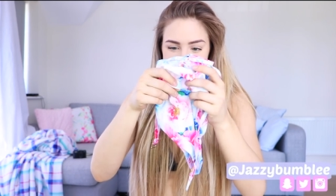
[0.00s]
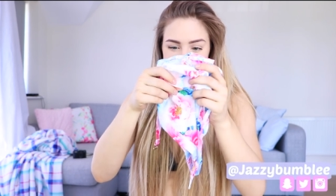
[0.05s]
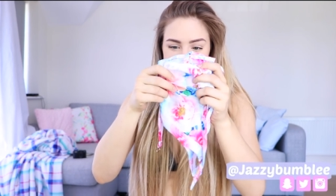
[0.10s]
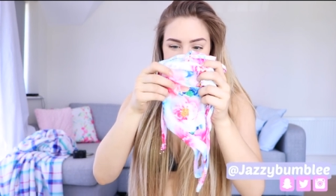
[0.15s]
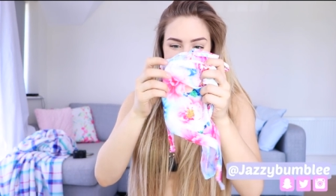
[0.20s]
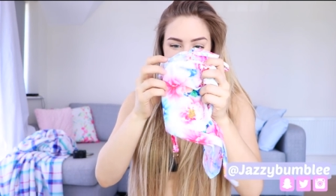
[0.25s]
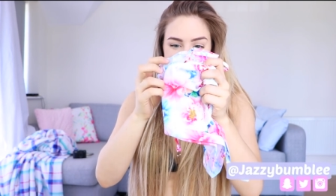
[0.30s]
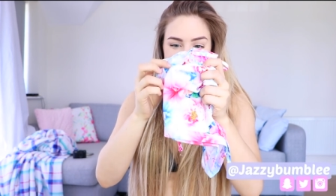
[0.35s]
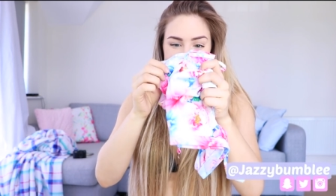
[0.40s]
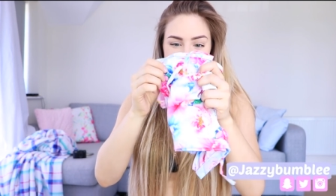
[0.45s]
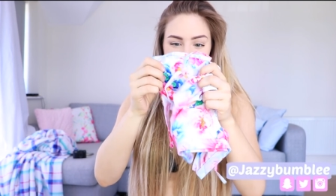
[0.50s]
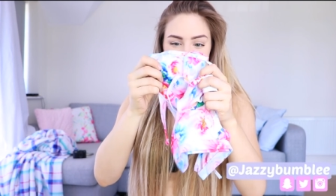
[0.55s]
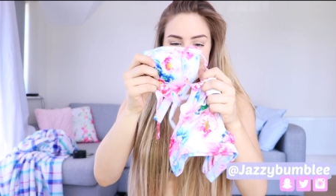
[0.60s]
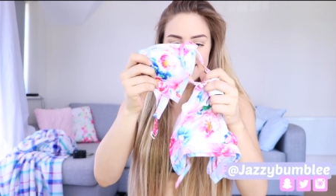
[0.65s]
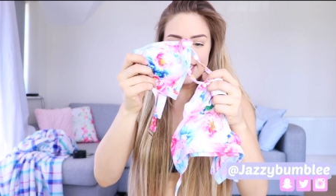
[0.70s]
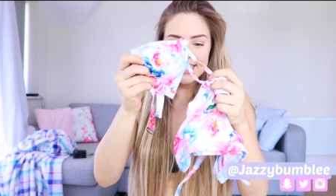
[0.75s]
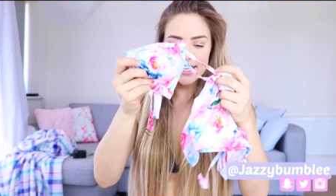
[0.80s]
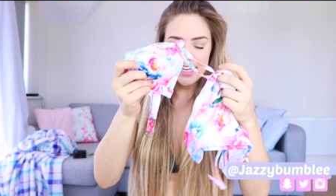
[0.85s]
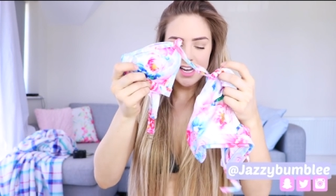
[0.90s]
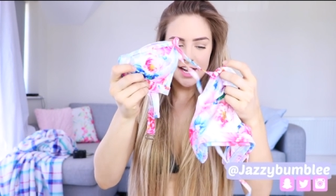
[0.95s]
Look
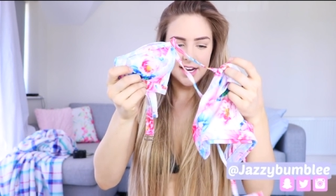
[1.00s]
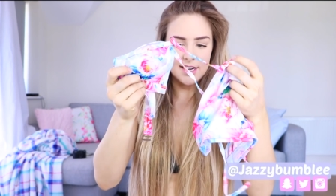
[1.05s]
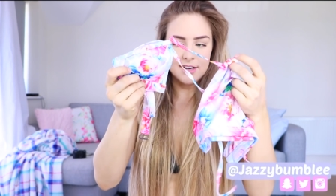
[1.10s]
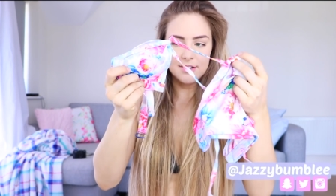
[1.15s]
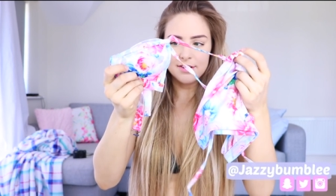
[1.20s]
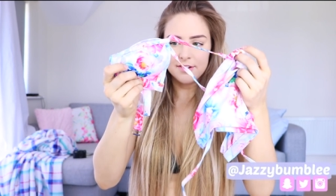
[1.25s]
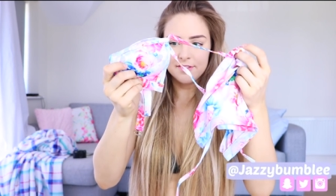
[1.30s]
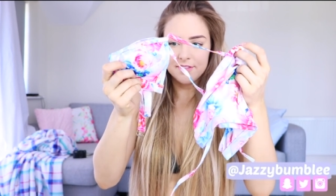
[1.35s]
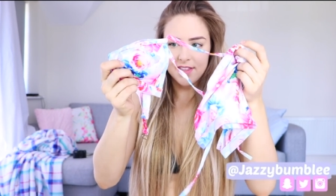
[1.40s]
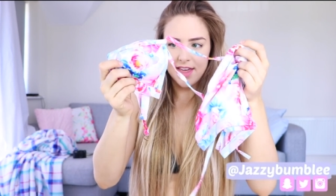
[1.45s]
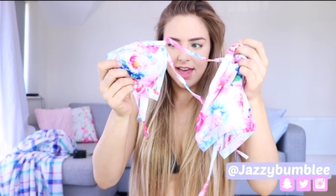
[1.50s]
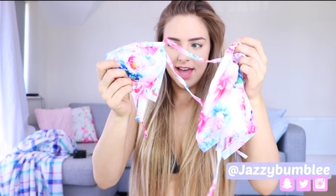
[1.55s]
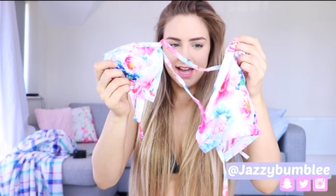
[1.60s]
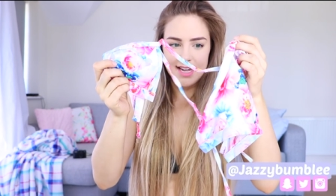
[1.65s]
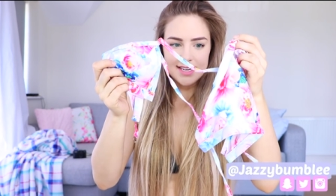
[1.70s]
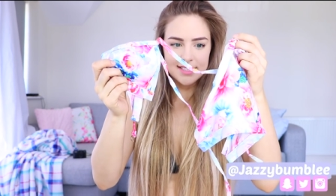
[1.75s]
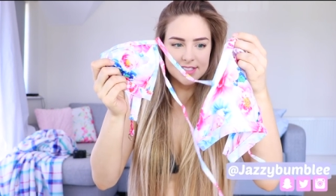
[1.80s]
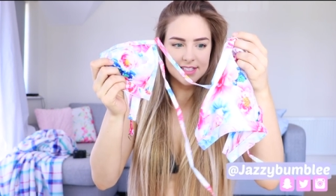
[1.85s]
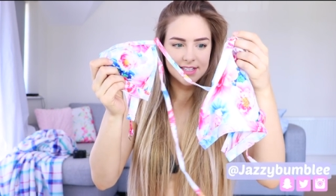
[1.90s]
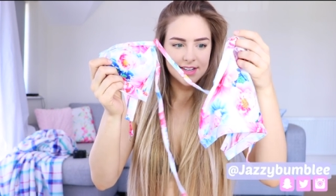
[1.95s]
at the colour of
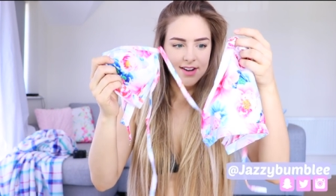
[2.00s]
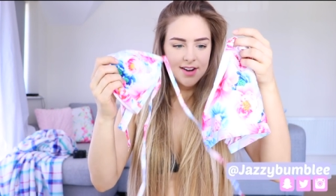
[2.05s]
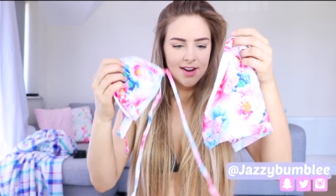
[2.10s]
that.